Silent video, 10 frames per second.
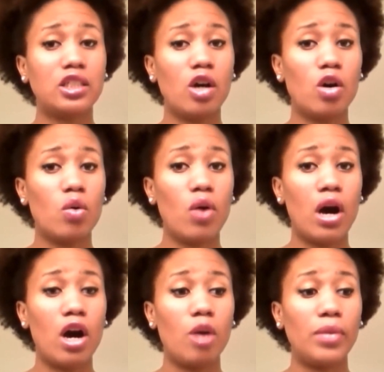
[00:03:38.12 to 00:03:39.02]
So,
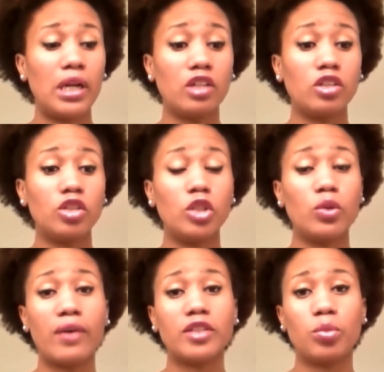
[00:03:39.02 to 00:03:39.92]
and also
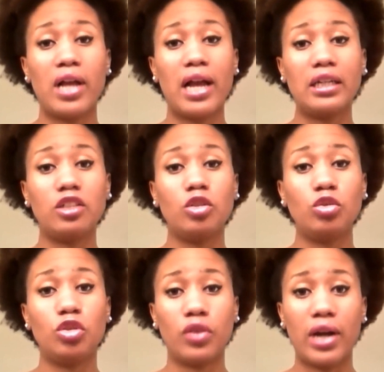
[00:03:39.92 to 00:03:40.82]
too, I was applying it to
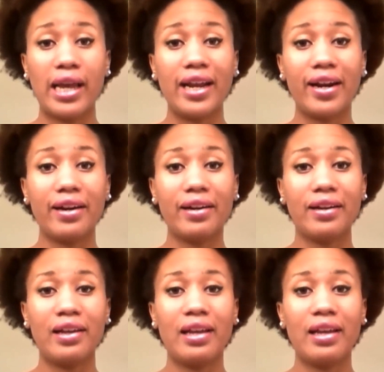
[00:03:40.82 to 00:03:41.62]
dry hair.